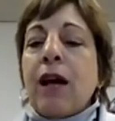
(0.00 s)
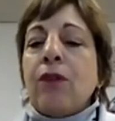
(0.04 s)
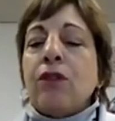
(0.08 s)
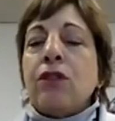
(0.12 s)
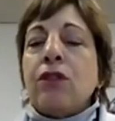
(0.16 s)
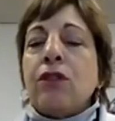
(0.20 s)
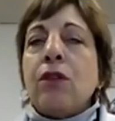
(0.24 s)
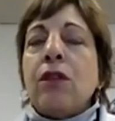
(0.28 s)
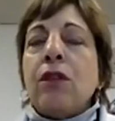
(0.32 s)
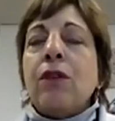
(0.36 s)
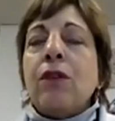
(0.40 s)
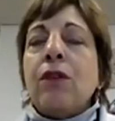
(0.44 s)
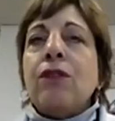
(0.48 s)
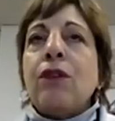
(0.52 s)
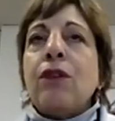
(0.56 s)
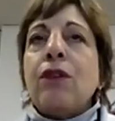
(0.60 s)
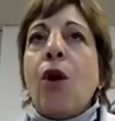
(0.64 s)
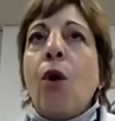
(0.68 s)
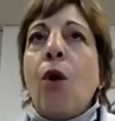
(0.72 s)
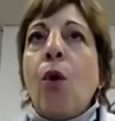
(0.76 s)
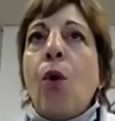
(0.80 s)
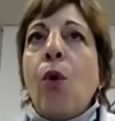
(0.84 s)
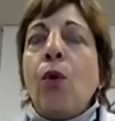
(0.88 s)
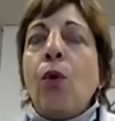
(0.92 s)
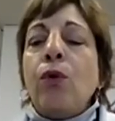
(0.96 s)
So there's a
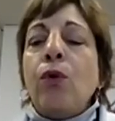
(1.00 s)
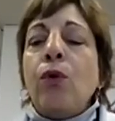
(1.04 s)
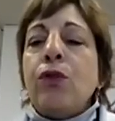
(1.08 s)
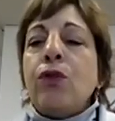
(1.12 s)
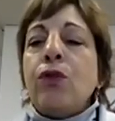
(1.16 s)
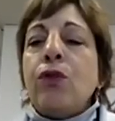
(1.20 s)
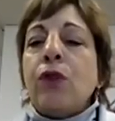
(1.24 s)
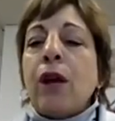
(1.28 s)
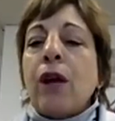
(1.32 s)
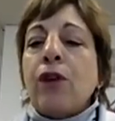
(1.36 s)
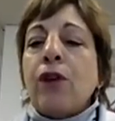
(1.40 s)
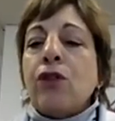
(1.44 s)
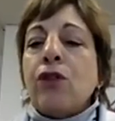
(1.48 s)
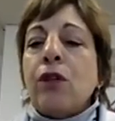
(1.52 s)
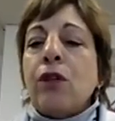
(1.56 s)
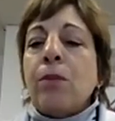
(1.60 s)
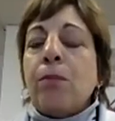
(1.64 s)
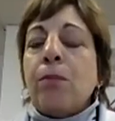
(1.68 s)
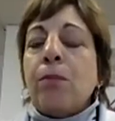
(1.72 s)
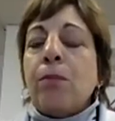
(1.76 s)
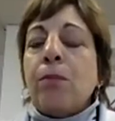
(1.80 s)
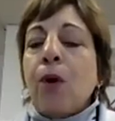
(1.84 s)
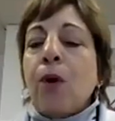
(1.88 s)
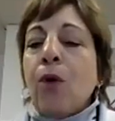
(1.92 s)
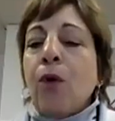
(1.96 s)
whole structured
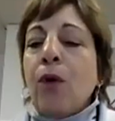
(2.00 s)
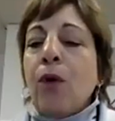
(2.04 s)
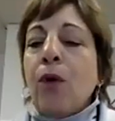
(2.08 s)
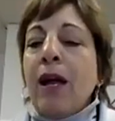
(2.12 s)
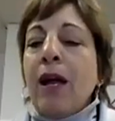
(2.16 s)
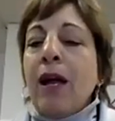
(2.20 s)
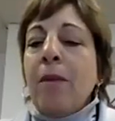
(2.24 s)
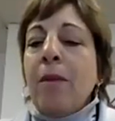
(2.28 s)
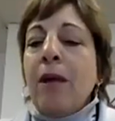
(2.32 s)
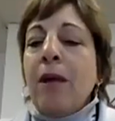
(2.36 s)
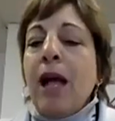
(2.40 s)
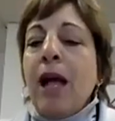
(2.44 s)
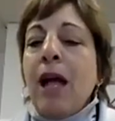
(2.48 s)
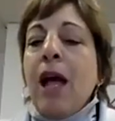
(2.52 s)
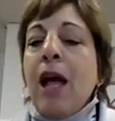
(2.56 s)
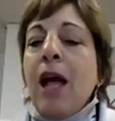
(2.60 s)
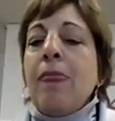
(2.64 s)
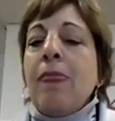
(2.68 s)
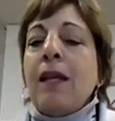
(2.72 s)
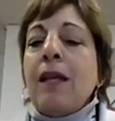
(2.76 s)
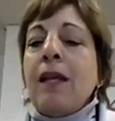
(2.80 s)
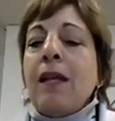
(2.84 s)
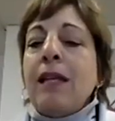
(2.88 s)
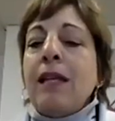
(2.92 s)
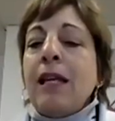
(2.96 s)
program
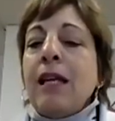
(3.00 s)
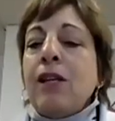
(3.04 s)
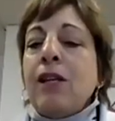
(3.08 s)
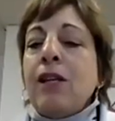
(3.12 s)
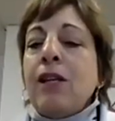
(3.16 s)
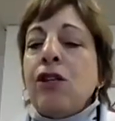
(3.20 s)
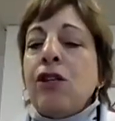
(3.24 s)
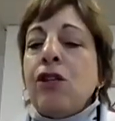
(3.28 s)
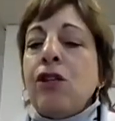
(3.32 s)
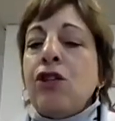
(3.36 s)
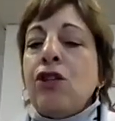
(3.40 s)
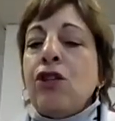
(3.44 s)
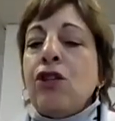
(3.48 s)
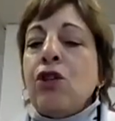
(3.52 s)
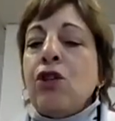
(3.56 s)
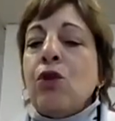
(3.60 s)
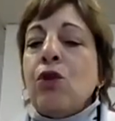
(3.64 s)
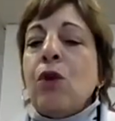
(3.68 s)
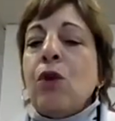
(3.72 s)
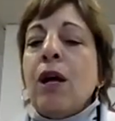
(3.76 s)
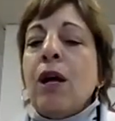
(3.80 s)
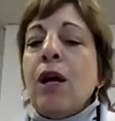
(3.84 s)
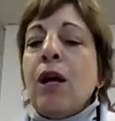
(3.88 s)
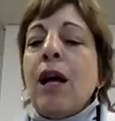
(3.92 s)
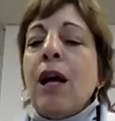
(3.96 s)
that teaches you
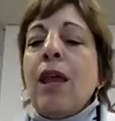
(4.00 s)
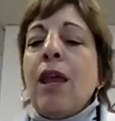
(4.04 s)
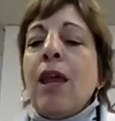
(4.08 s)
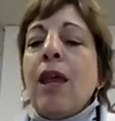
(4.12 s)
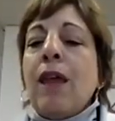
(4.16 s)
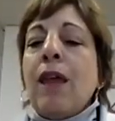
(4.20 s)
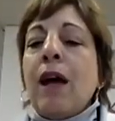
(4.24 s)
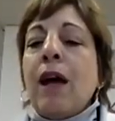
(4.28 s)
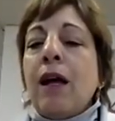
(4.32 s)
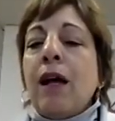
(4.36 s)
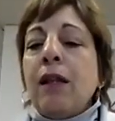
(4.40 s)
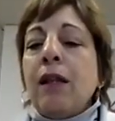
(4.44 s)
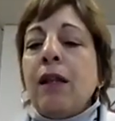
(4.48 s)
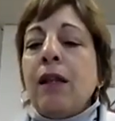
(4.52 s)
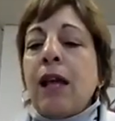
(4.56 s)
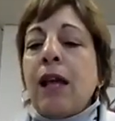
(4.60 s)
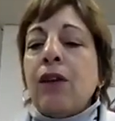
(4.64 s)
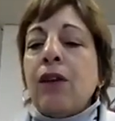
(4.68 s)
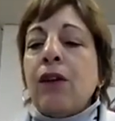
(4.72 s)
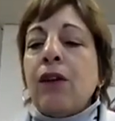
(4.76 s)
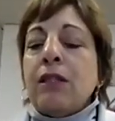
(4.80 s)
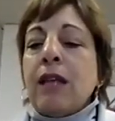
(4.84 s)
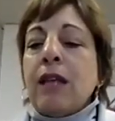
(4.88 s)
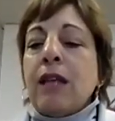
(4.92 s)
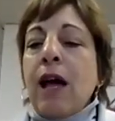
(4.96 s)
the letter
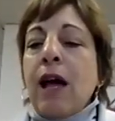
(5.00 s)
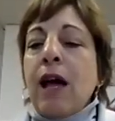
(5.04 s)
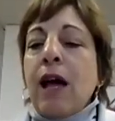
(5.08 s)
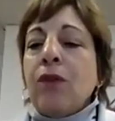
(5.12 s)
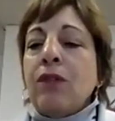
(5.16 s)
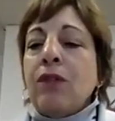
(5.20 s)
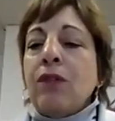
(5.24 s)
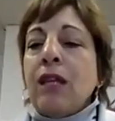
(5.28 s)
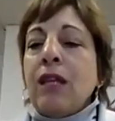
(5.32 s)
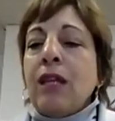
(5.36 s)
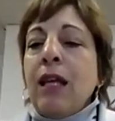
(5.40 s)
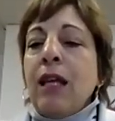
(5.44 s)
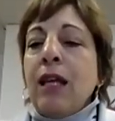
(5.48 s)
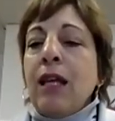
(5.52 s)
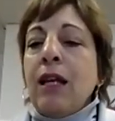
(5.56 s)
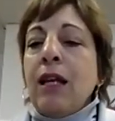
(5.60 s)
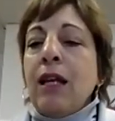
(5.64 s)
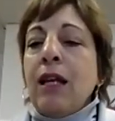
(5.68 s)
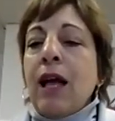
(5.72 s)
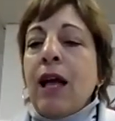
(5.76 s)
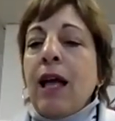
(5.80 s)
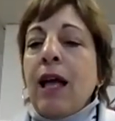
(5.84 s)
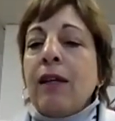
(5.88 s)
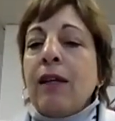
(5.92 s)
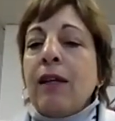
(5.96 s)
sounds in
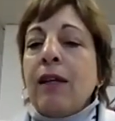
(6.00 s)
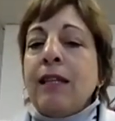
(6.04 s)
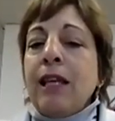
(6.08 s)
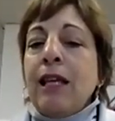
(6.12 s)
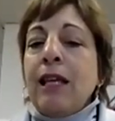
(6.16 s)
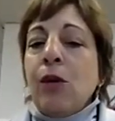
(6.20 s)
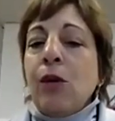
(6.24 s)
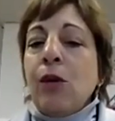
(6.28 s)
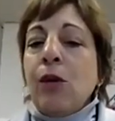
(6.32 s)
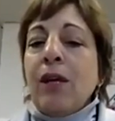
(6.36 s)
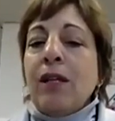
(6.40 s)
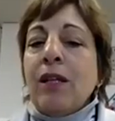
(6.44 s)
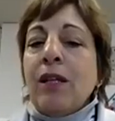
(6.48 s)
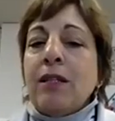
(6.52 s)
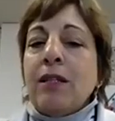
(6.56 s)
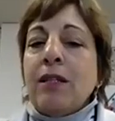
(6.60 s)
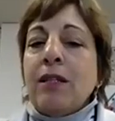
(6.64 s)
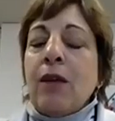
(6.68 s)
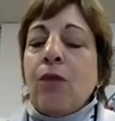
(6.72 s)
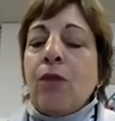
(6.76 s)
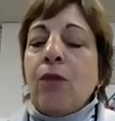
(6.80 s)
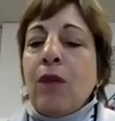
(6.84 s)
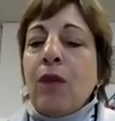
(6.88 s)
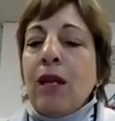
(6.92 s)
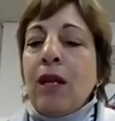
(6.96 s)
a sequence that
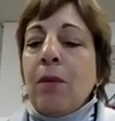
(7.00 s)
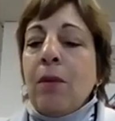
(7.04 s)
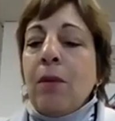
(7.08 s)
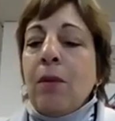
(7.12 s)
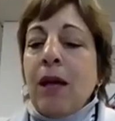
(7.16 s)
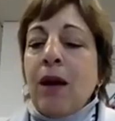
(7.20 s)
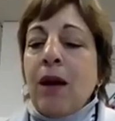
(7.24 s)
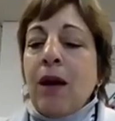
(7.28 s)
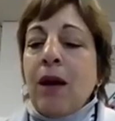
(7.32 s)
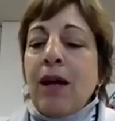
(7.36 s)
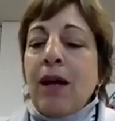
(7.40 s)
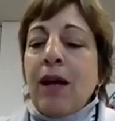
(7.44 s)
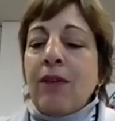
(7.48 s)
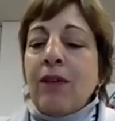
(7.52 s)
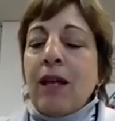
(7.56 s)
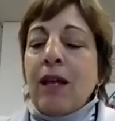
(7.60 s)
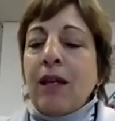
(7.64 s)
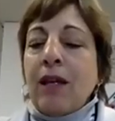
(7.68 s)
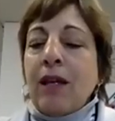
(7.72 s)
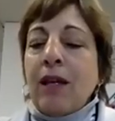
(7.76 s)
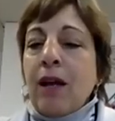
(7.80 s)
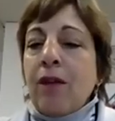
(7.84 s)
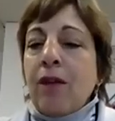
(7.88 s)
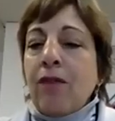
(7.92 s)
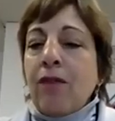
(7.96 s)
Reading Bear has
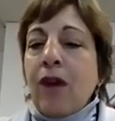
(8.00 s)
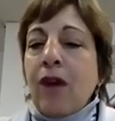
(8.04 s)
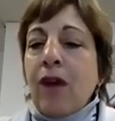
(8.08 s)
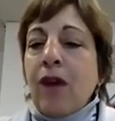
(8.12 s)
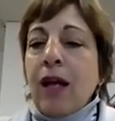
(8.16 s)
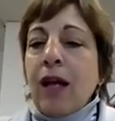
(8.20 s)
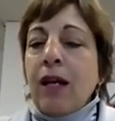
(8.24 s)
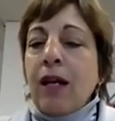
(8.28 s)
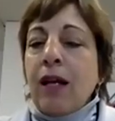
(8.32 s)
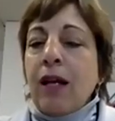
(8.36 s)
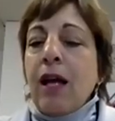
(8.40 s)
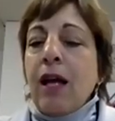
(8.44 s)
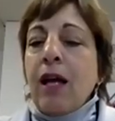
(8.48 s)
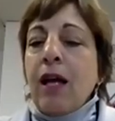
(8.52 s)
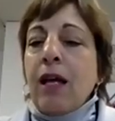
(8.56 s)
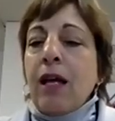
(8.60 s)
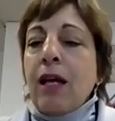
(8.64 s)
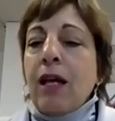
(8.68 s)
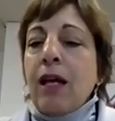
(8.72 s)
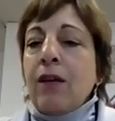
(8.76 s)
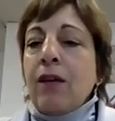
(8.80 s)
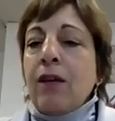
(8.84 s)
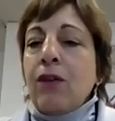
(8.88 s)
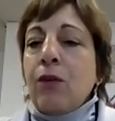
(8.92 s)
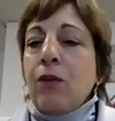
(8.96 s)
identified
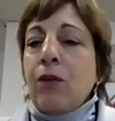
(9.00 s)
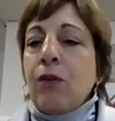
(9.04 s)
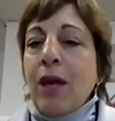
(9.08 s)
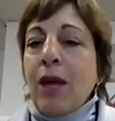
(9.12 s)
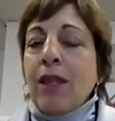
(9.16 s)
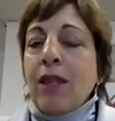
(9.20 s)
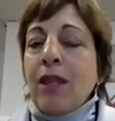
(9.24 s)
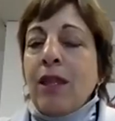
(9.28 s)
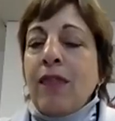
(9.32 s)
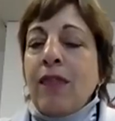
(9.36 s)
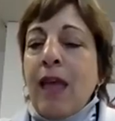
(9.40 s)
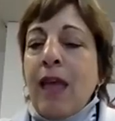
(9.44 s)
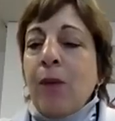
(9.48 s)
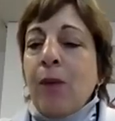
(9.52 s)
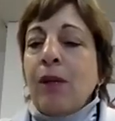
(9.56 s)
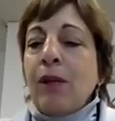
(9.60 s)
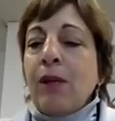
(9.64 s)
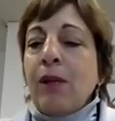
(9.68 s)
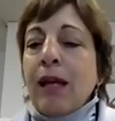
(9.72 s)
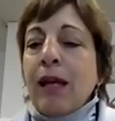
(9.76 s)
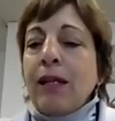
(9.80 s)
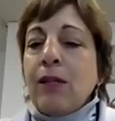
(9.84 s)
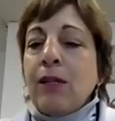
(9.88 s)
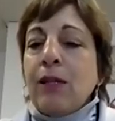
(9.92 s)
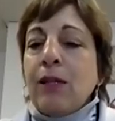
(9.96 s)
is the way that they would
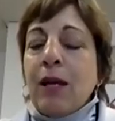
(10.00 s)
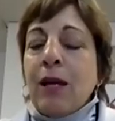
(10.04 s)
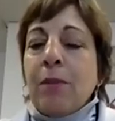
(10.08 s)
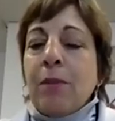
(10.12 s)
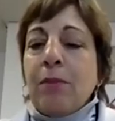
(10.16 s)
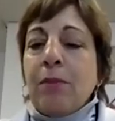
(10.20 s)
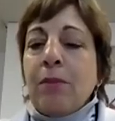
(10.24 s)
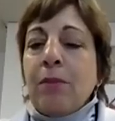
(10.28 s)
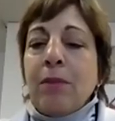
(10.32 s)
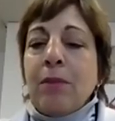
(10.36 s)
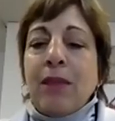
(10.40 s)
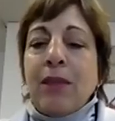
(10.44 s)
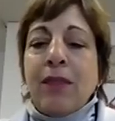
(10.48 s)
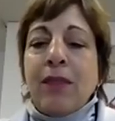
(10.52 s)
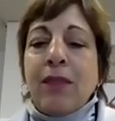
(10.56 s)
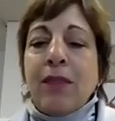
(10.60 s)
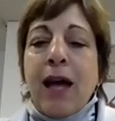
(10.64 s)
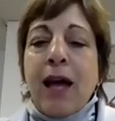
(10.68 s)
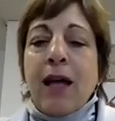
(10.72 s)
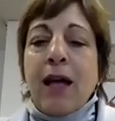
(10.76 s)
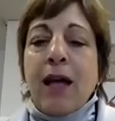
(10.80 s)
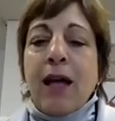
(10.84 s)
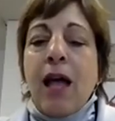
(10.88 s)
like to implement that.